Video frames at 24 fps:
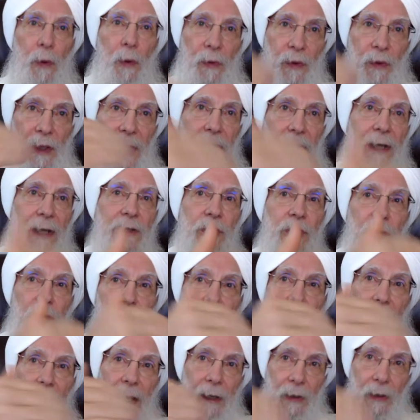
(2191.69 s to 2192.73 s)
with the cancer
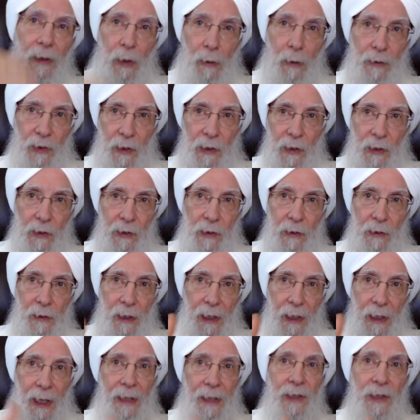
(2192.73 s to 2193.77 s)
diagnosis, the
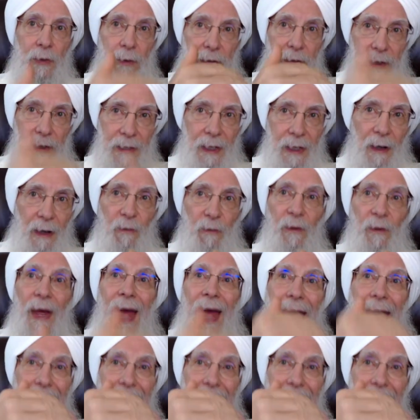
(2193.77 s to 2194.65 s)
cancer itself,